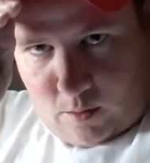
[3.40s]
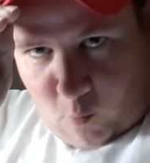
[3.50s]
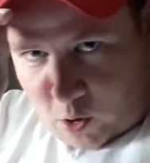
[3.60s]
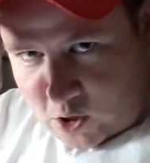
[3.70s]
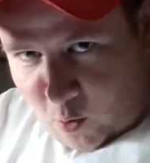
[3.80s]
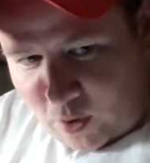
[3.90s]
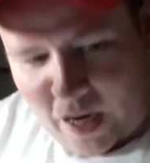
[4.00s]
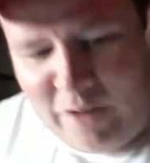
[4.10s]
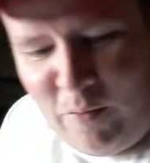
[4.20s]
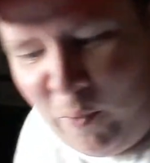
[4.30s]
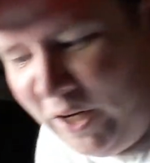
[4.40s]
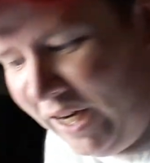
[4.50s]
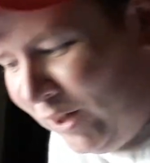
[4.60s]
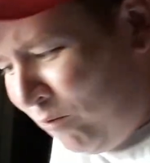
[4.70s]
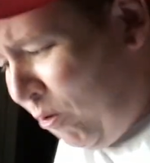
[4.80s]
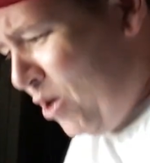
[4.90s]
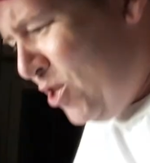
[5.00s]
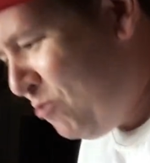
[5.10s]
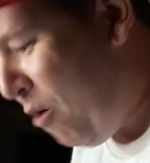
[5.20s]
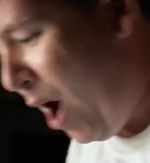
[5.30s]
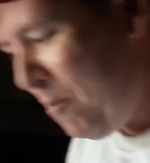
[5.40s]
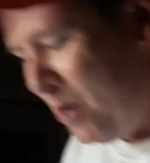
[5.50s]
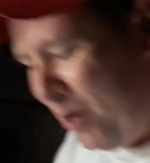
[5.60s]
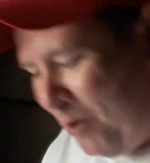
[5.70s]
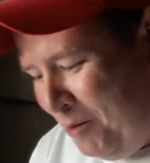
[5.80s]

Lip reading: What's going on, everybody? Get the Raging Rob here.